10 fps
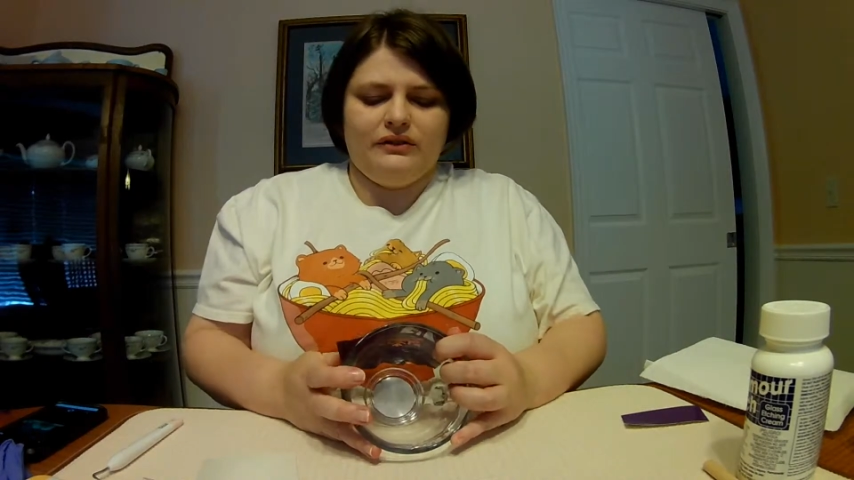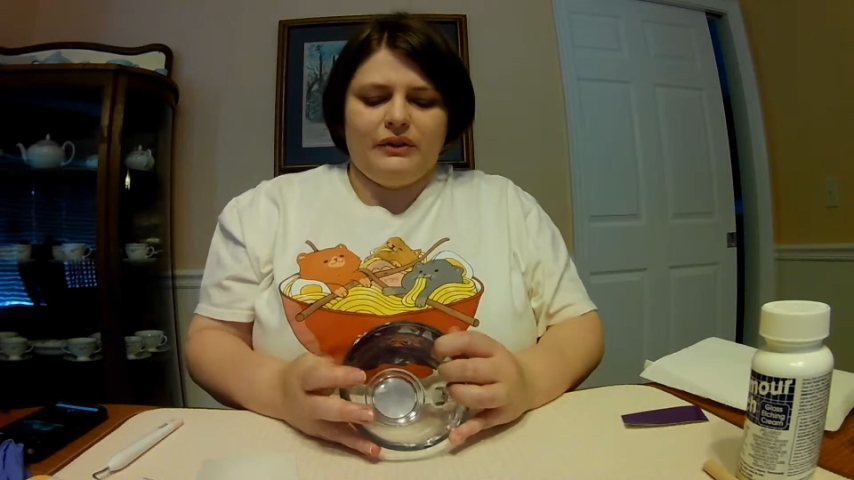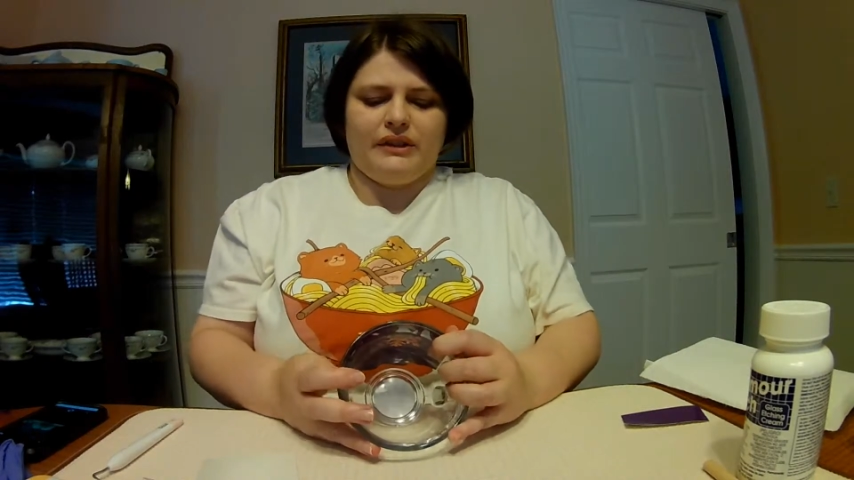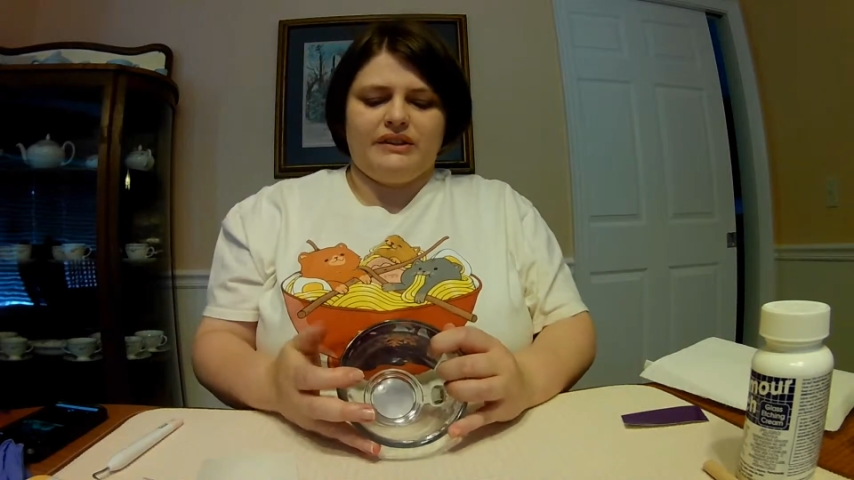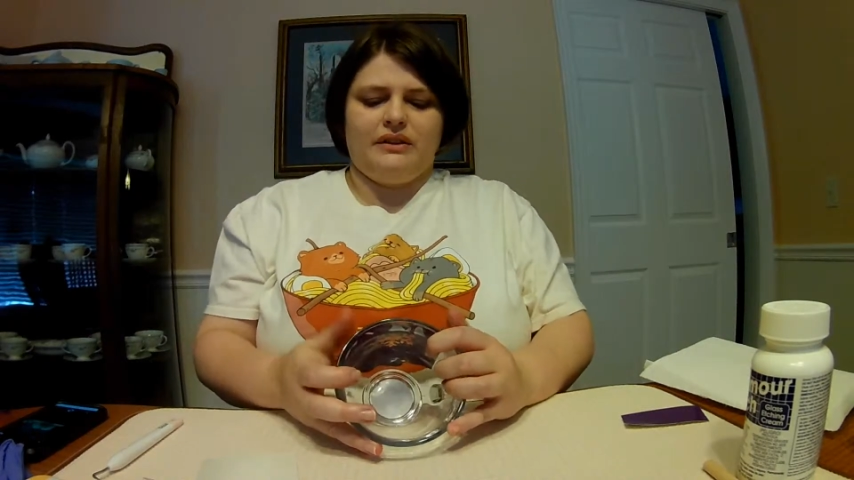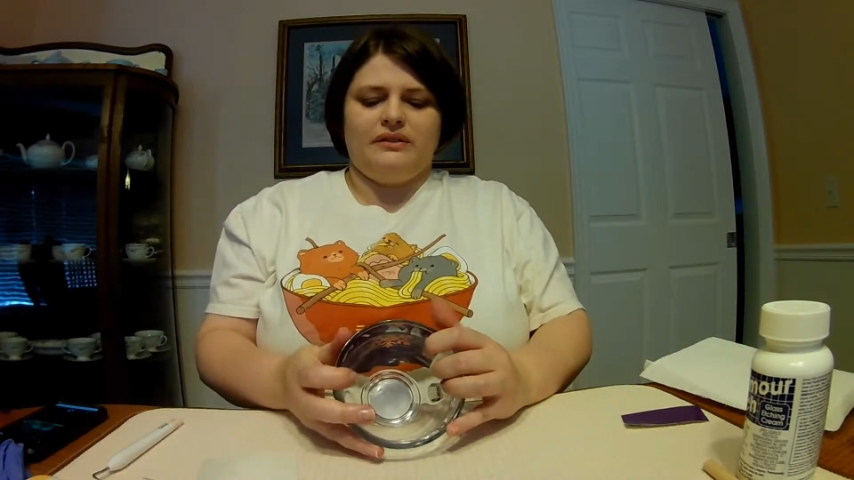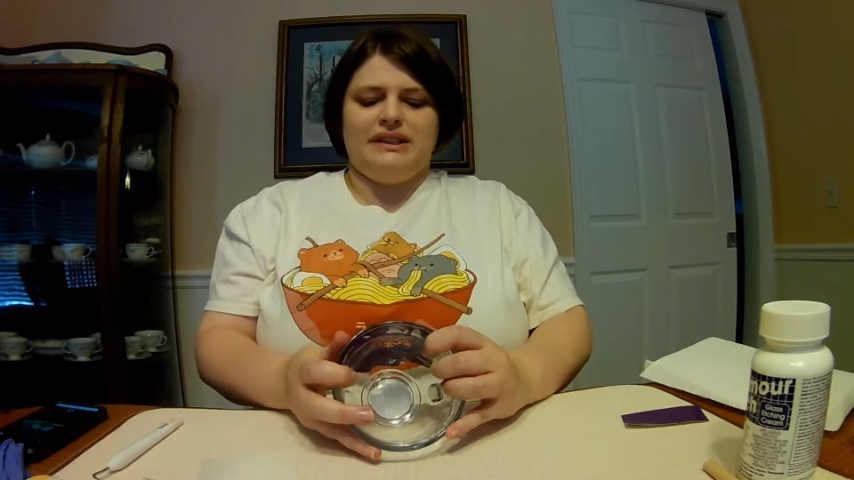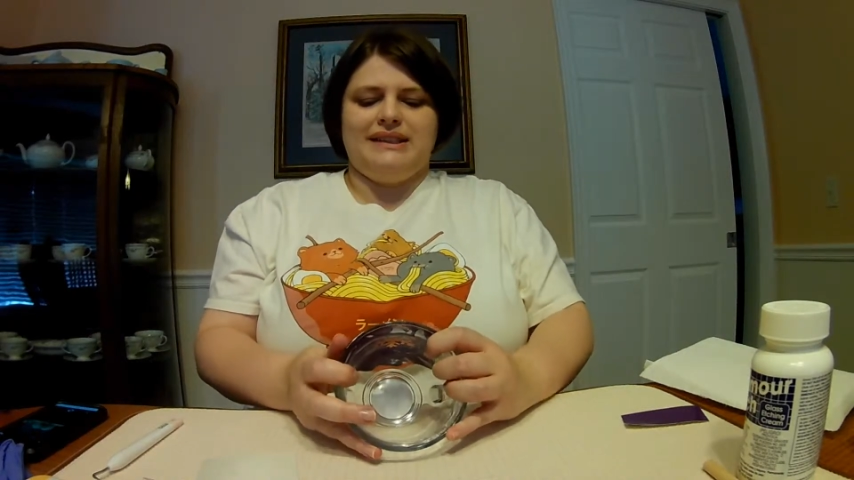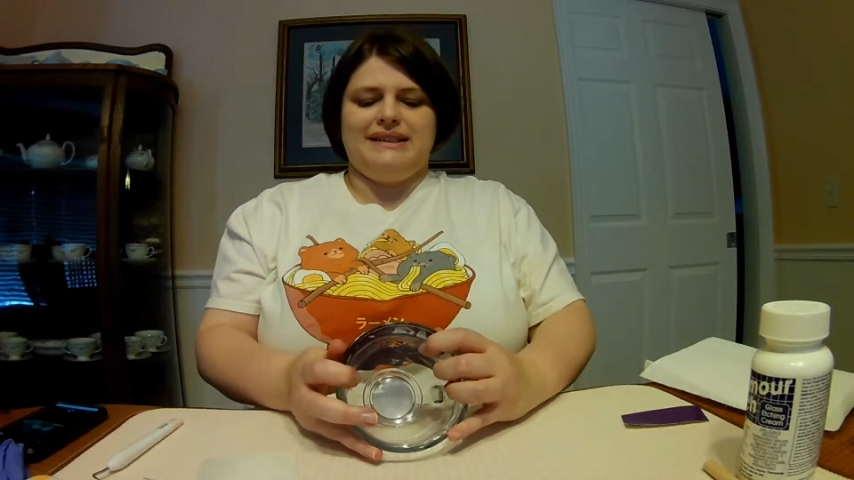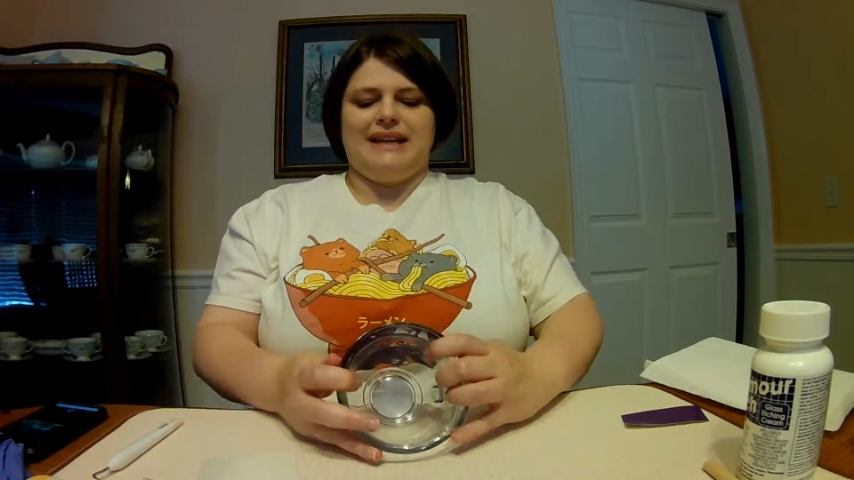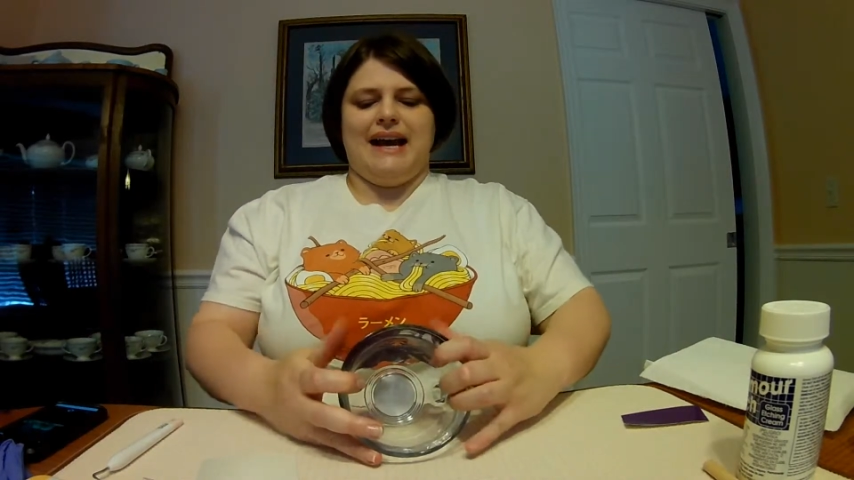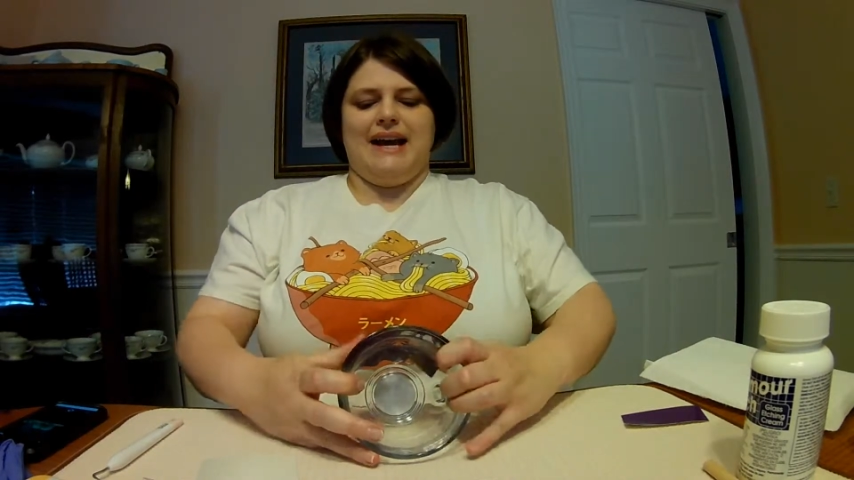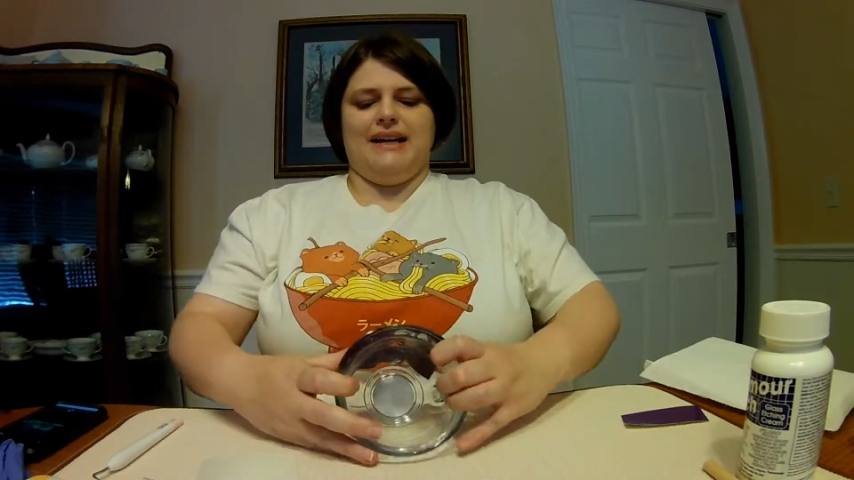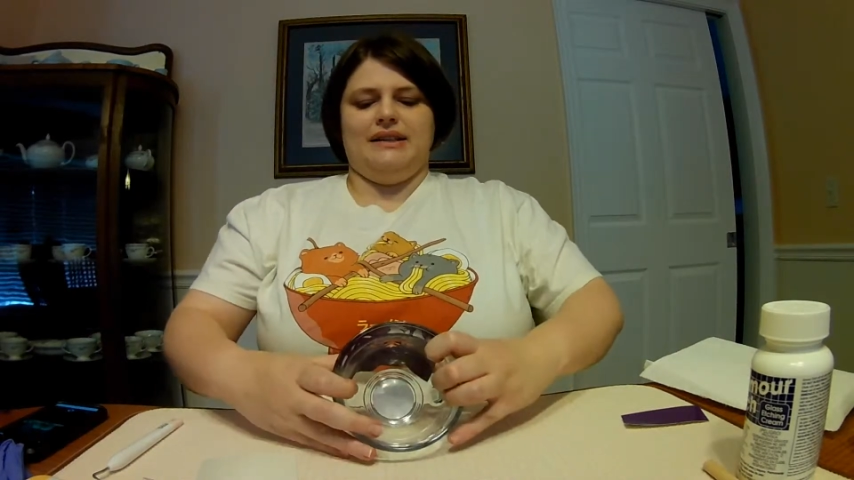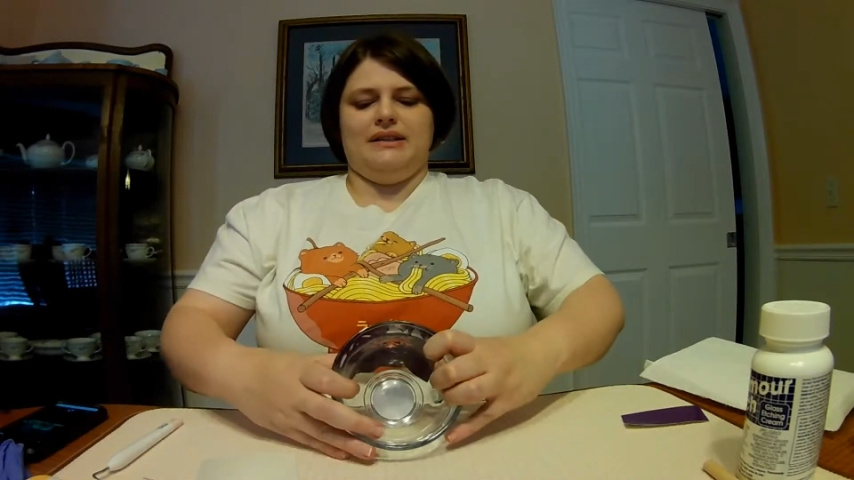focus on the
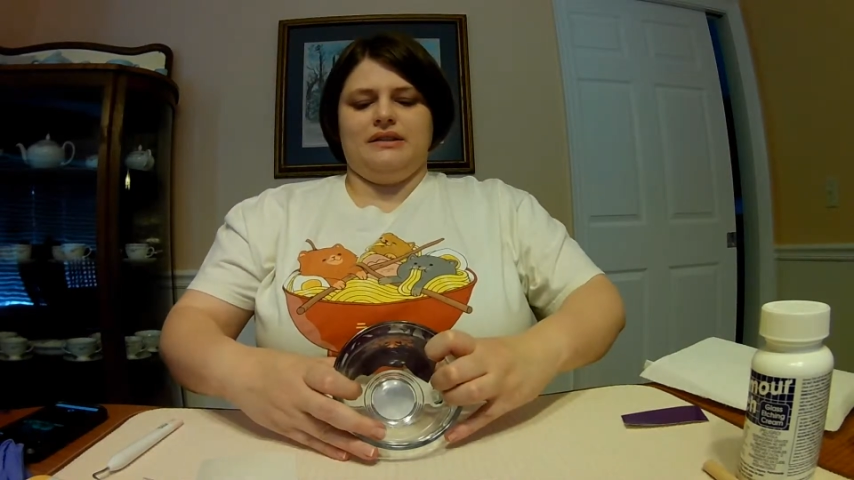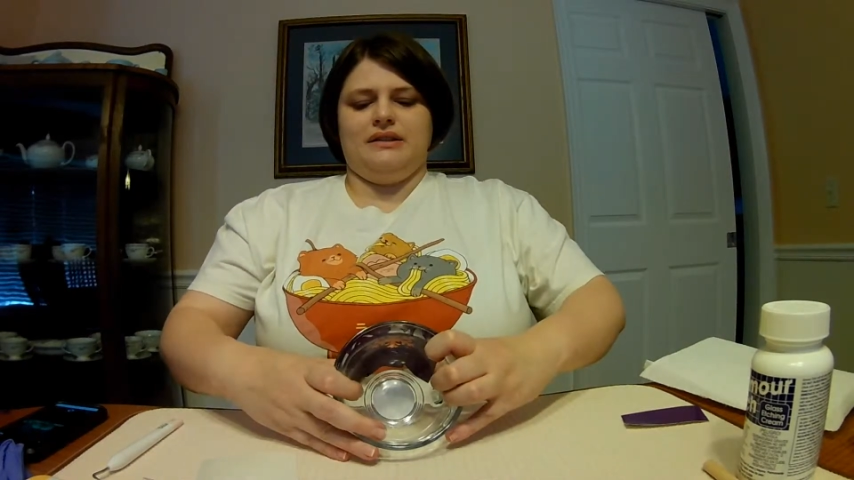design.